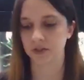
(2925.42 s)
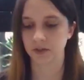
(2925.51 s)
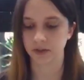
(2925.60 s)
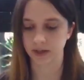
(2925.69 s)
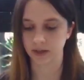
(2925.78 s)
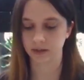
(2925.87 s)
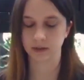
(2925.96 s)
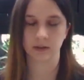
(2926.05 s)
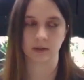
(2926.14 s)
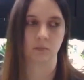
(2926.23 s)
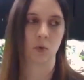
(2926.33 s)
to that.
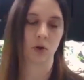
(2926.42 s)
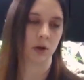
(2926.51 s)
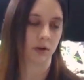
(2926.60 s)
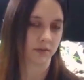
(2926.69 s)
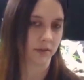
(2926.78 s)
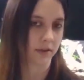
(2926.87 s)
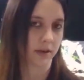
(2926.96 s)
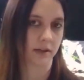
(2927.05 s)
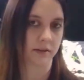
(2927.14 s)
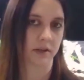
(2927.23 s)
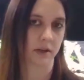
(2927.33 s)
More often than
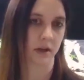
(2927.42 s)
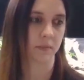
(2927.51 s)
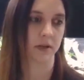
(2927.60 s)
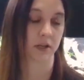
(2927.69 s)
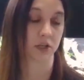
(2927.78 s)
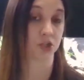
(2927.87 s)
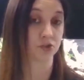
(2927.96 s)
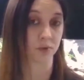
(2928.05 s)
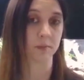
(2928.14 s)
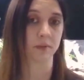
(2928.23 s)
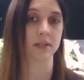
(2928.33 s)
not, they come in
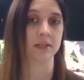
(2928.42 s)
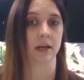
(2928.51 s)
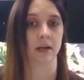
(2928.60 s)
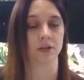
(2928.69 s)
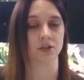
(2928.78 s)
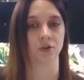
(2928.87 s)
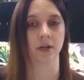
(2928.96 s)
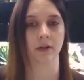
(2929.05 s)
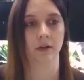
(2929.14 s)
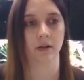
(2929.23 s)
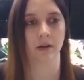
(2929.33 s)
extremely
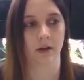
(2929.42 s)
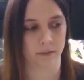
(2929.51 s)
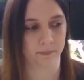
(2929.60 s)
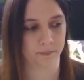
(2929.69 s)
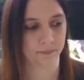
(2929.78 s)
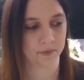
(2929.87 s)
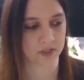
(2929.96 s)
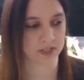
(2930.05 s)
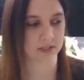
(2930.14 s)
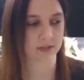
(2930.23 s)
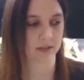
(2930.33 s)
dehydrated,
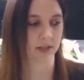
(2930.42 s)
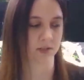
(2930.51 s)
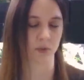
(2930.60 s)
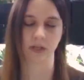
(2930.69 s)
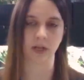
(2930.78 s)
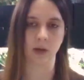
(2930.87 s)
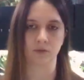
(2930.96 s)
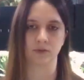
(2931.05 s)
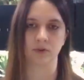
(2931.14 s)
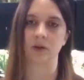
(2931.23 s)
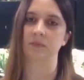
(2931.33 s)
just because where they come
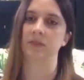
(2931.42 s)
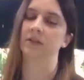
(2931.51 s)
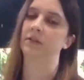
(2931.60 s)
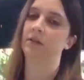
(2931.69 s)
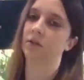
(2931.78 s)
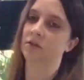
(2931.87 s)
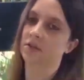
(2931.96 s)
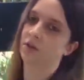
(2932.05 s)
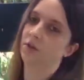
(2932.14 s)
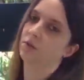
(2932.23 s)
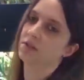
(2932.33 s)
from, and then they go to the
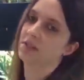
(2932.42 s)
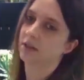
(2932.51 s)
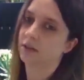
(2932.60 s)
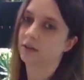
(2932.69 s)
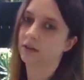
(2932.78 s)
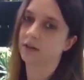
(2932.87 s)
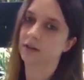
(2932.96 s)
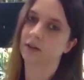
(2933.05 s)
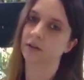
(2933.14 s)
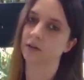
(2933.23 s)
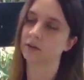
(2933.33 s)
wholesaler
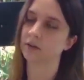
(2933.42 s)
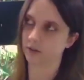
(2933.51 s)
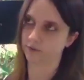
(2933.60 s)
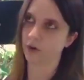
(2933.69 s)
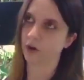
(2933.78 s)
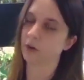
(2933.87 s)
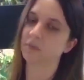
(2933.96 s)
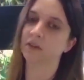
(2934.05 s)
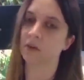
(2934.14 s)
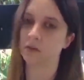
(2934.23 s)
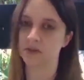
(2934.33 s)
or the farm, and
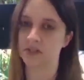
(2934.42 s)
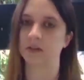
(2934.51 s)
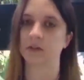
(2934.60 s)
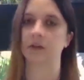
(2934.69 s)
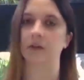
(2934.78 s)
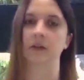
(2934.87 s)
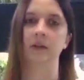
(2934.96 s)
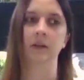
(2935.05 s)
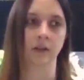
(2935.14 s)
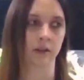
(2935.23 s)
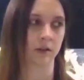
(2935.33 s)
then the wholesaler, and
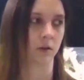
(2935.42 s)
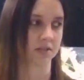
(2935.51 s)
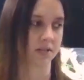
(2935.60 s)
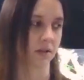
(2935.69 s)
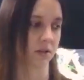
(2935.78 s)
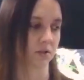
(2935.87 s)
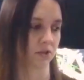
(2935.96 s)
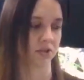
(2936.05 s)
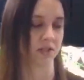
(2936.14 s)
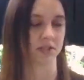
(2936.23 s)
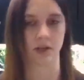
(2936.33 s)
wholesalers will
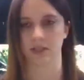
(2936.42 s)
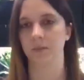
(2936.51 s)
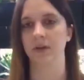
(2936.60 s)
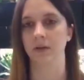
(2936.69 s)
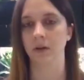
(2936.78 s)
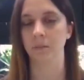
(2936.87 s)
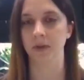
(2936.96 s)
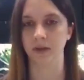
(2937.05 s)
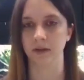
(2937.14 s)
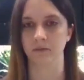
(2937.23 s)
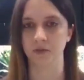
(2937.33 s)
just toss them in a
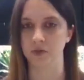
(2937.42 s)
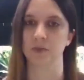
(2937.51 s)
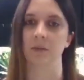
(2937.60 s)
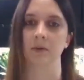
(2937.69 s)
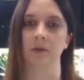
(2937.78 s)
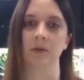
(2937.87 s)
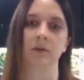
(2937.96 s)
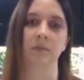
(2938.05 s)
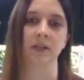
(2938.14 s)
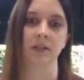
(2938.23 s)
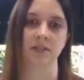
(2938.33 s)
bin of newspaper
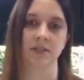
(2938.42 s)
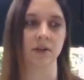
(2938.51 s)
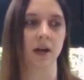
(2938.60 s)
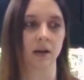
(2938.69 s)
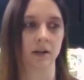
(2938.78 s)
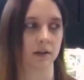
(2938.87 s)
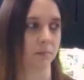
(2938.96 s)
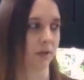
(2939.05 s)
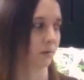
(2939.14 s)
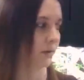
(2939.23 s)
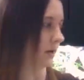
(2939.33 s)
because they're not going to
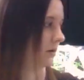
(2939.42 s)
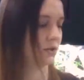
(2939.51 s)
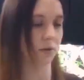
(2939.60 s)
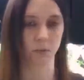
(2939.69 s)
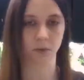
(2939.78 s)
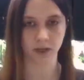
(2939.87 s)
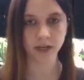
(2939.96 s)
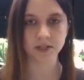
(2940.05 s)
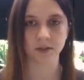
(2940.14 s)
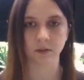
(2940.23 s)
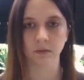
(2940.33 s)
be around doing what I do.